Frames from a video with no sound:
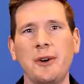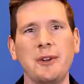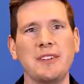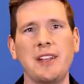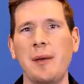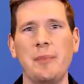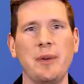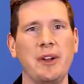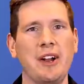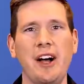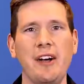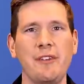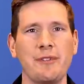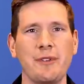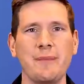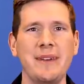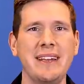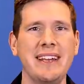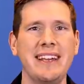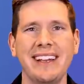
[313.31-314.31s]
hold up at all
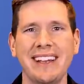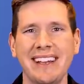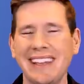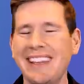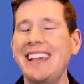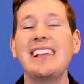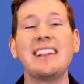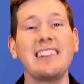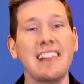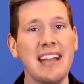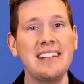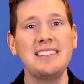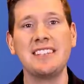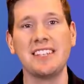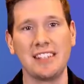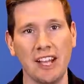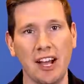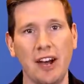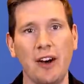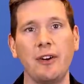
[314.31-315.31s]
for me. He liked
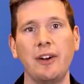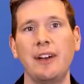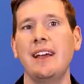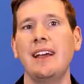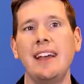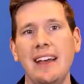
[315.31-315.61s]
it though,